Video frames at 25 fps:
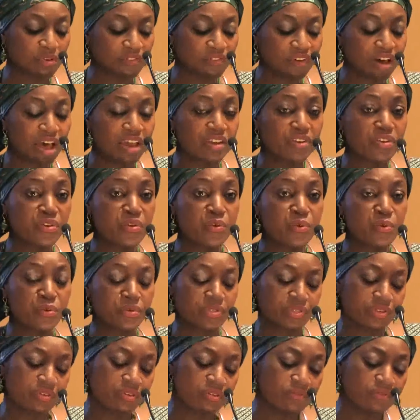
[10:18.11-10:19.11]
of our
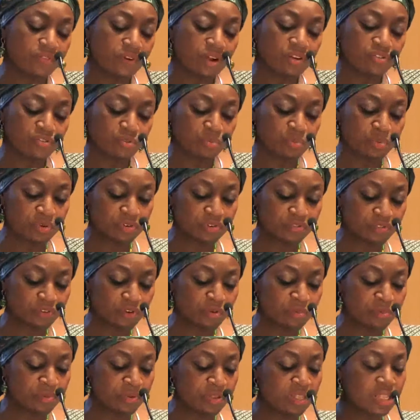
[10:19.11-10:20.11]
youth and vulnerable
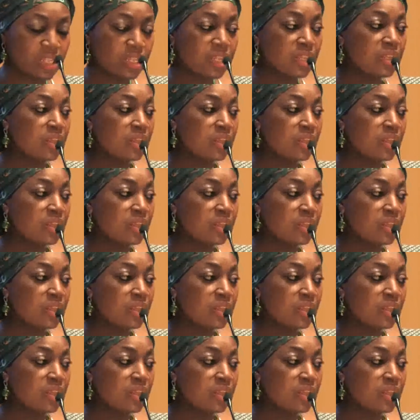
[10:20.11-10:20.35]
group,